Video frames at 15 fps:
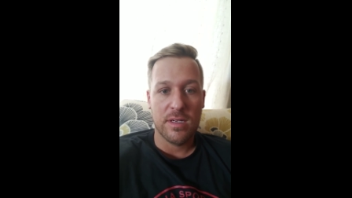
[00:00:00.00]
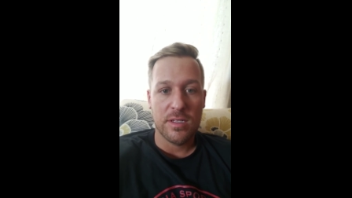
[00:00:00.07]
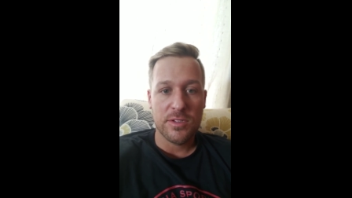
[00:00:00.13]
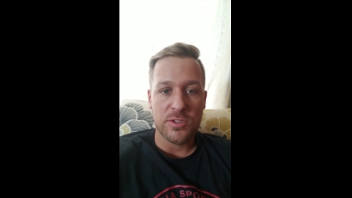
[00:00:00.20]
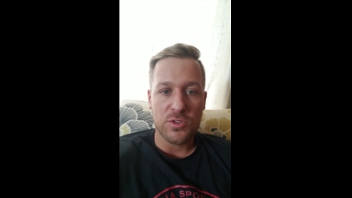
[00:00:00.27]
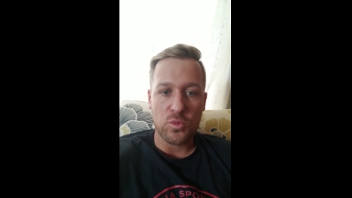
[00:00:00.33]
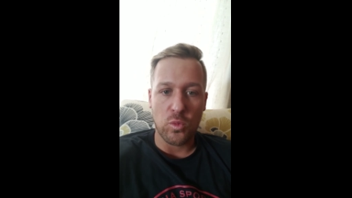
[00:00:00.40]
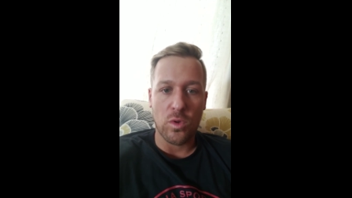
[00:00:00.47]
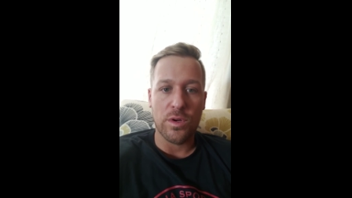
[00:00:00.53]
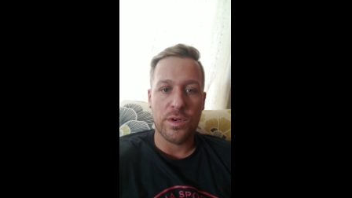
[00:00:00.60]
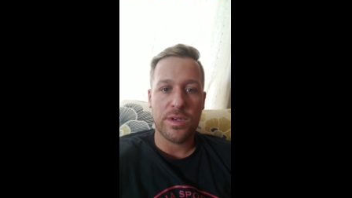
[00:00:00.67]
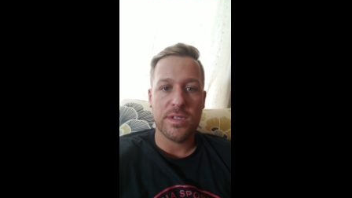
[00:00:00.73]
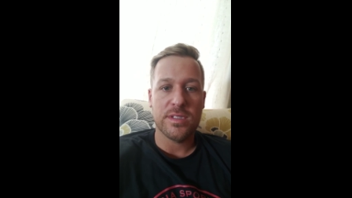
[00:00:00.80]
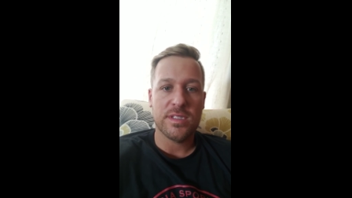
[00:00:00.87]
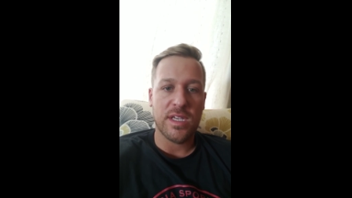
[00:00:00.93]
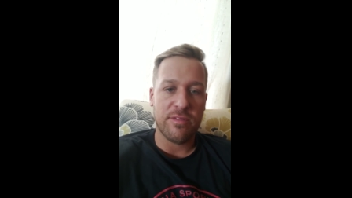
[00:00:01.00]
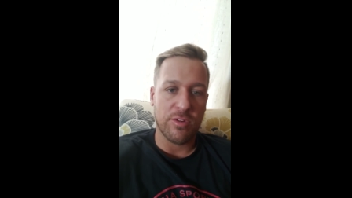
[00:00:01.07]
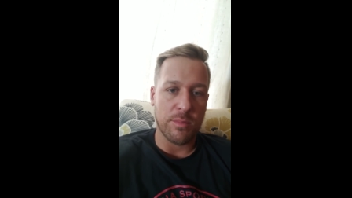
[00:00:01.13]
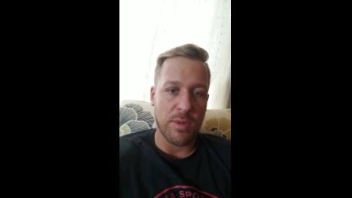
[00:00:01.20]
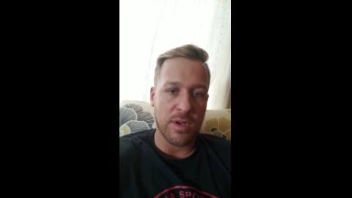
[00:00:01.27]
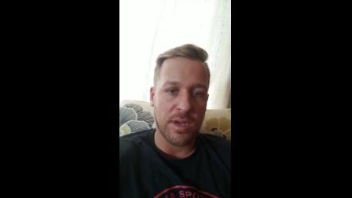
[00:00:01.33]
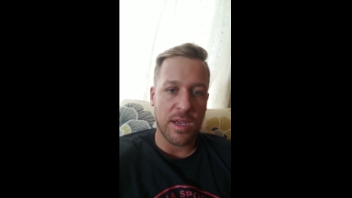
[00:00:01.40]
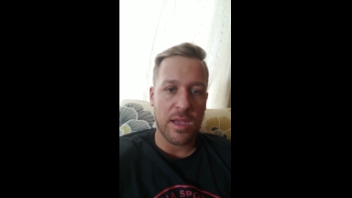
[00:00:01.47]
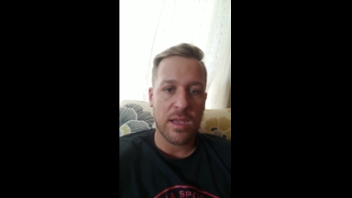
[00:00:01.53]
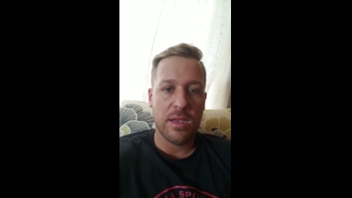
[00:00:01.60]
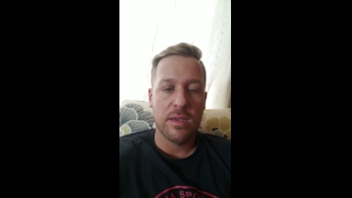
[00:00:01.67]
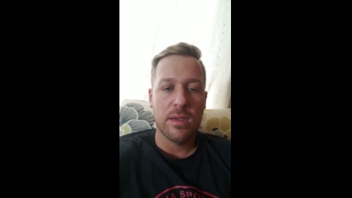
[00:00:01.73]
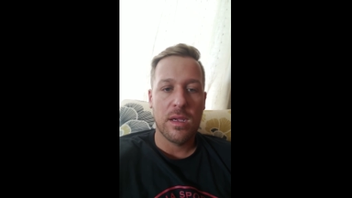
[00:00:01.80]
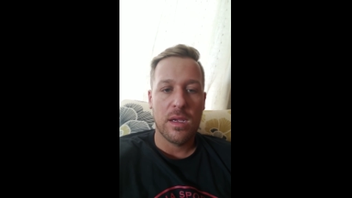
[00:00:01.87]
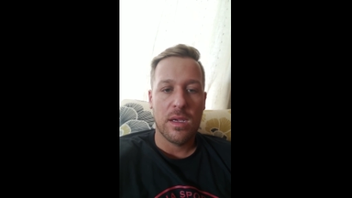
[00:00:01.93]
Just work, save your money,
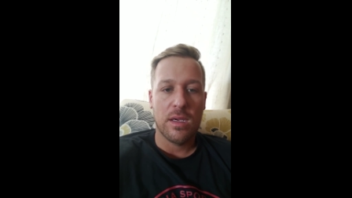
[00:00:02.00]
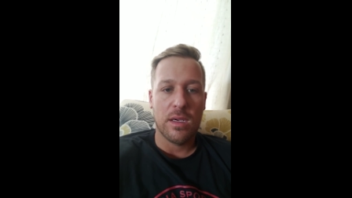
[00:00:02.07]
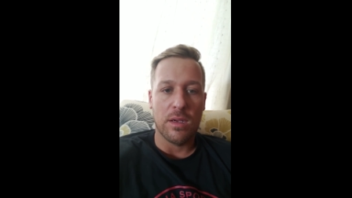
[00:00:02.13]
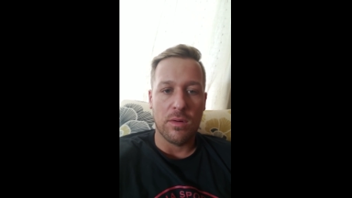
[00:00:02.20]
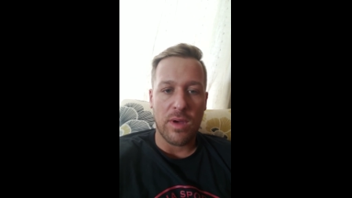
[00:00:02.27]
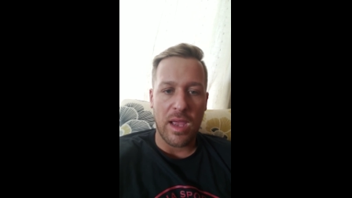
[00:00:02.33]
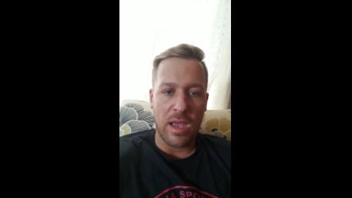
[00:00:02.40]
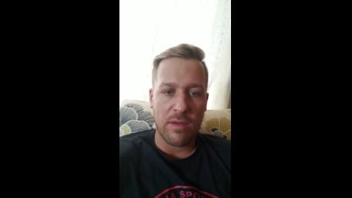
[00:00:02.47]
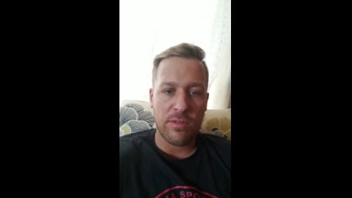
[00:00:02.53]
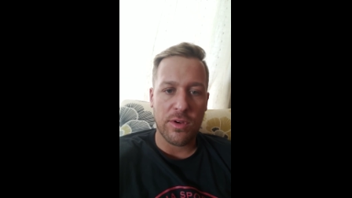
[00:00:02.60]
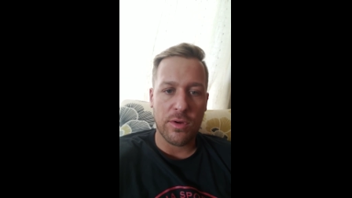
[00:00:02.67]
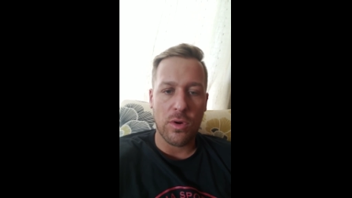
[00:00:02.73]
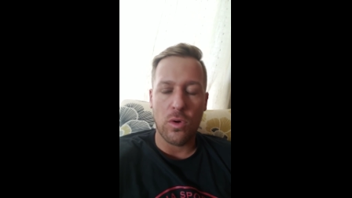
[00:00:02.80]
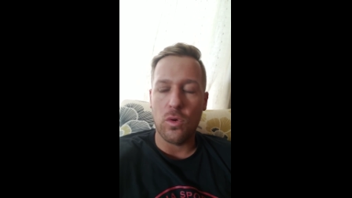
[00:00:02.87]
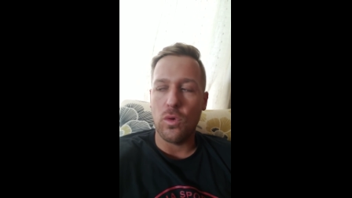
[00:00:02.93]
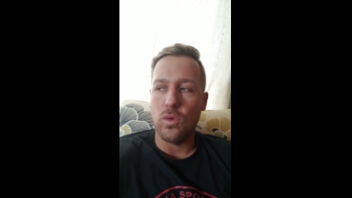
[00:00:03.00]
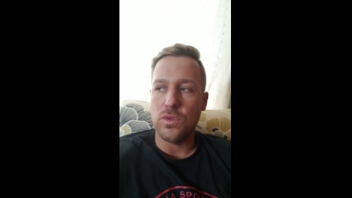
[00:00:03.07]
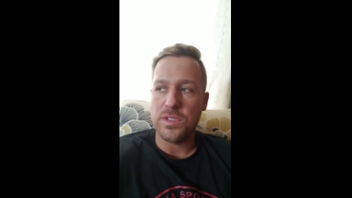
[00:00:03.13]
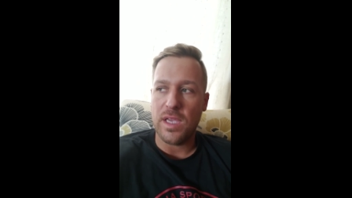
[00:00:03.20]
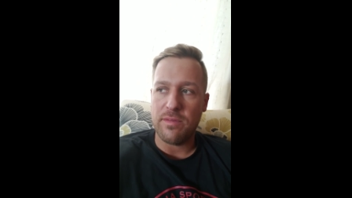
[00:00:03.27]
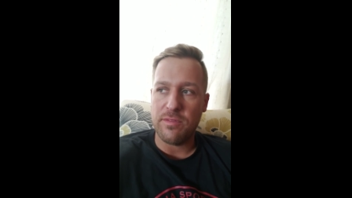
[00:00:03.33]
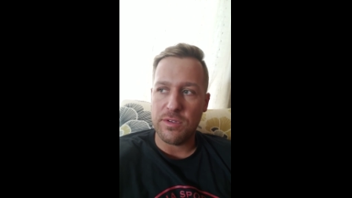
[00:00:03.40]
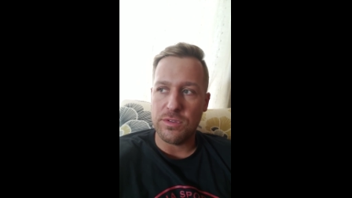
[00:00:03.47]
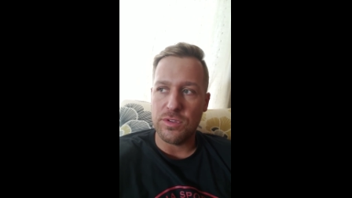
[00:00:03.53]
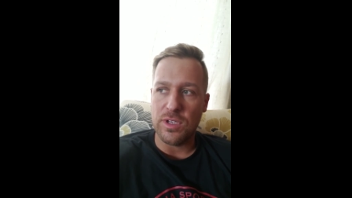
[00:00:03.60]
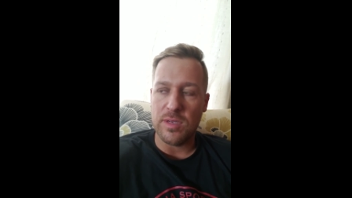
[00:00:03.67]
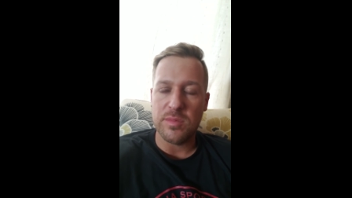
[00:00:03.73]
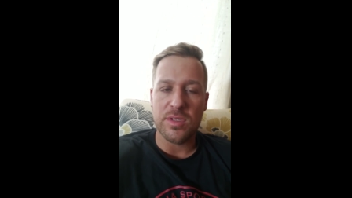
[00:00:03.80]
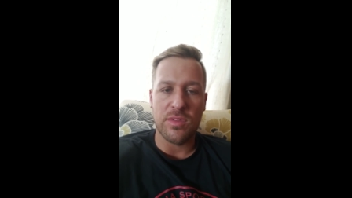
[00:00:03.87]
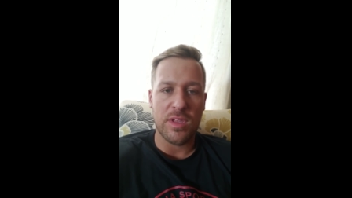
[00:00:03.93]
have your goals, have your
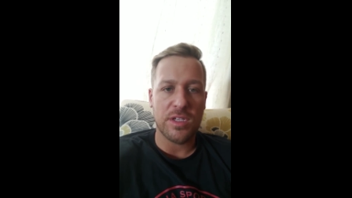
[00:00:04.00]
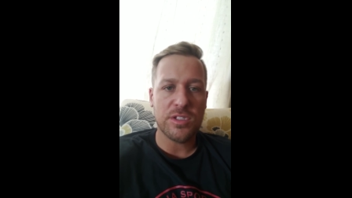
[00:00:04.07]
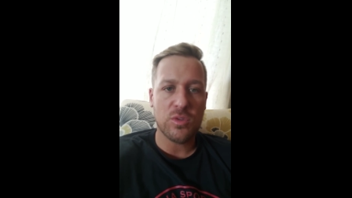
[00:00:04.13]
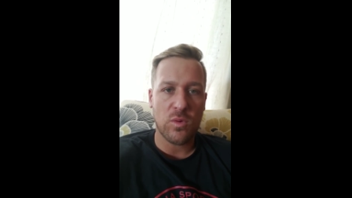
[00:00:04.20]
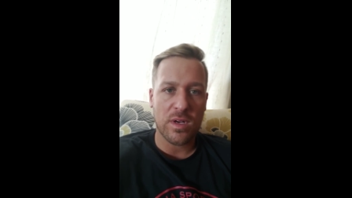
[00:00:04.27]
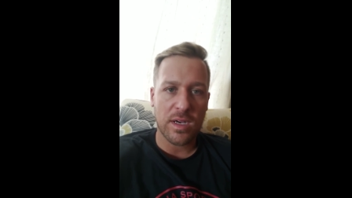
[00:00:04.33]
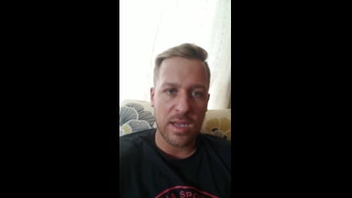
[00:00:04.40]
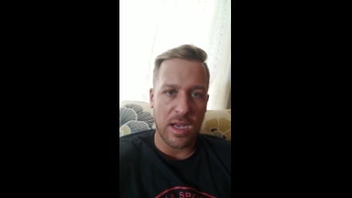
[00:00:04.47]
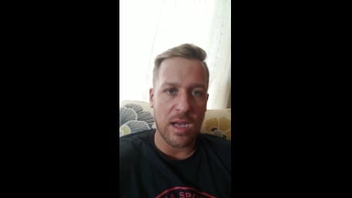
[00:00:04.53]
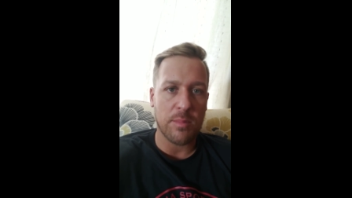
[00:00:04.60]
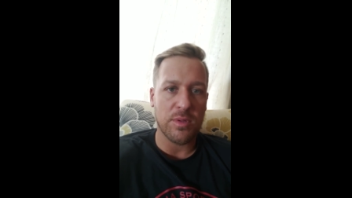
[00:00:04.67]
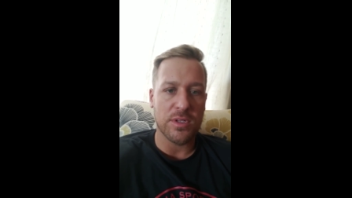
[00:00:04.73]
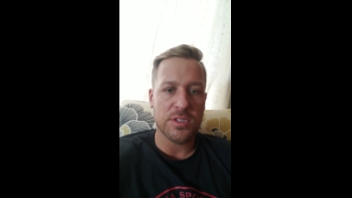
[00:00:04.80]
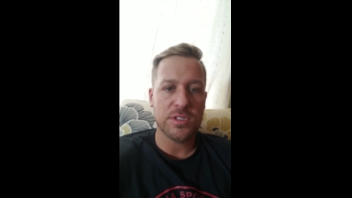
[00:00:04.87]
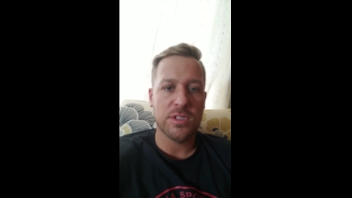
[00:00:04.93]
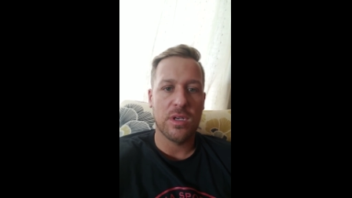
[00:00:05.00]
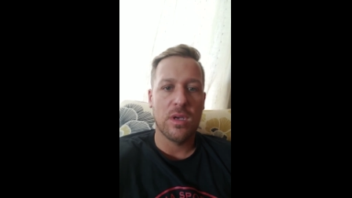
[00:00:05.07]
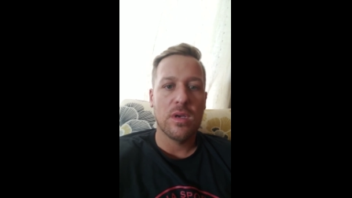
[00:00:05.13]
dreams and things you want to accomplish.